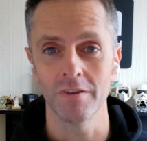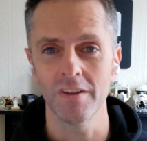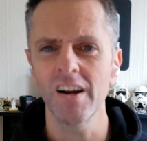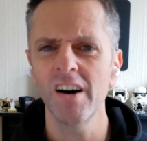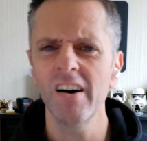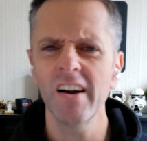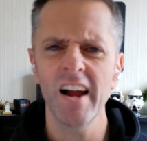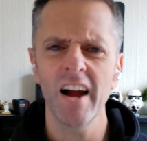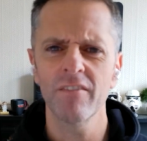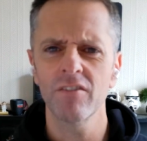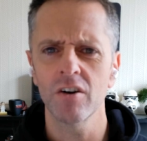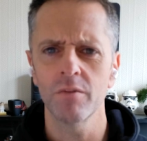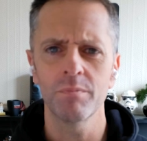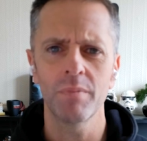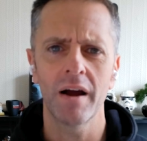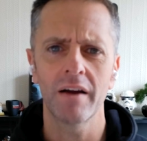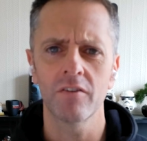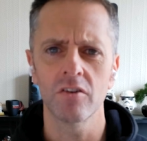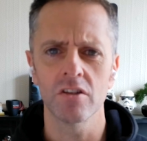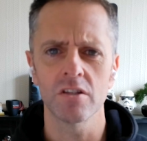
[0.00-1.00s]
They go, I've
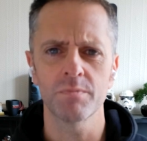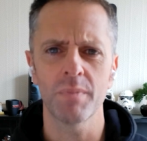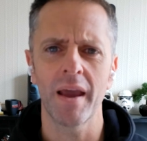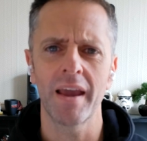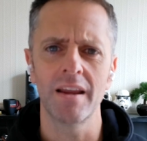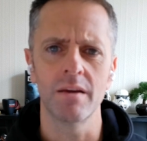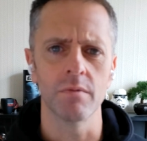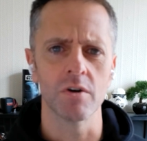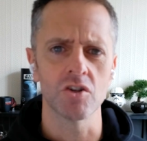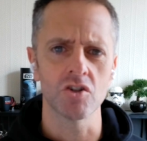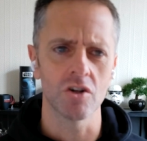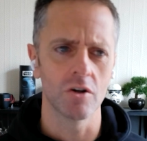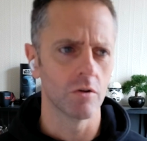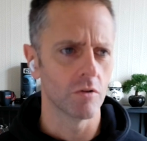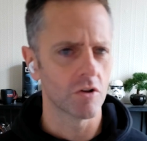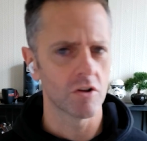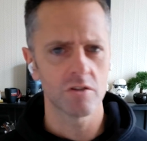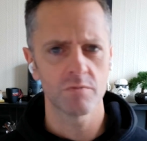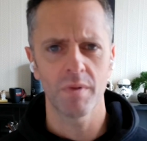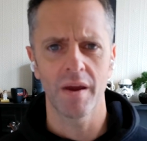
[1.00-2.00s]
got this pain in my shoulder,
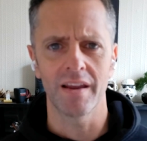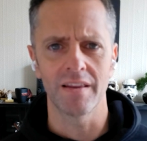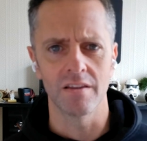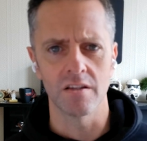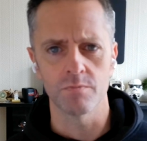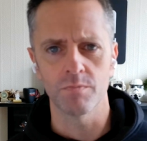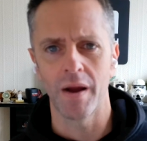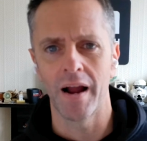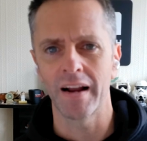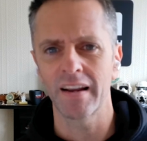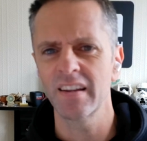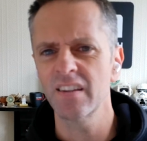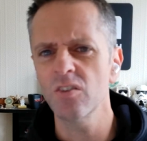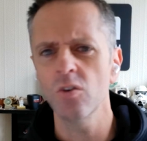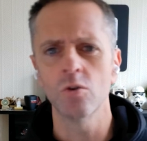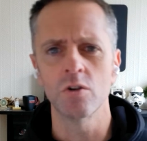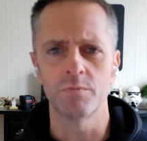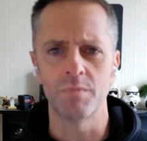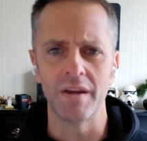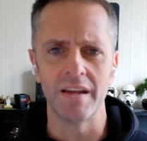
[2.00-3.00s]
I've got this pain in this back. Yeah. It's
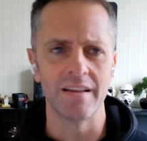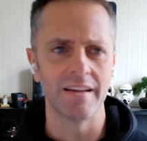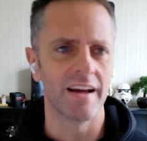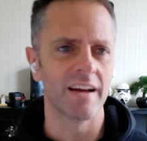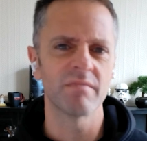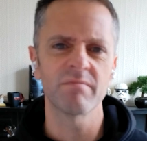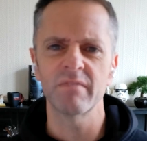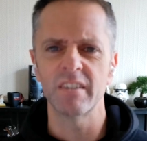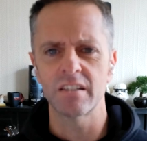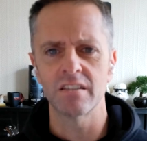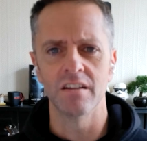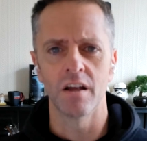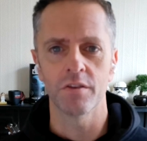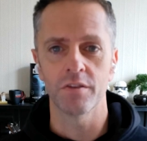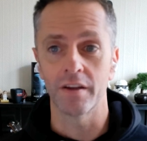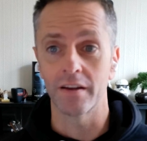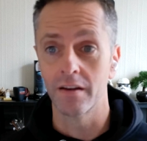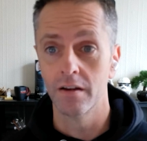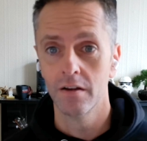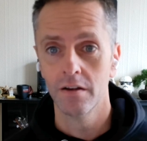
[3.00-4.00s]
always been there. It's nothing.